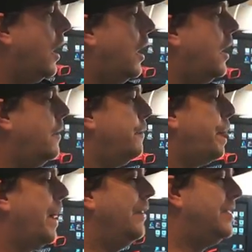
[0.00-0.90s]

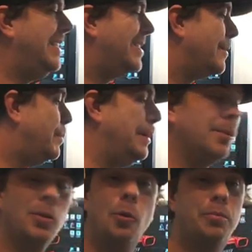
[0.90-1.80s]
I've seen some
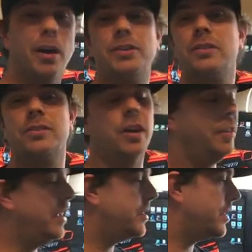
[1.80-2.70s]
people go brushless
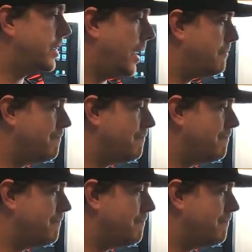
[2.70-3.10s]
on this.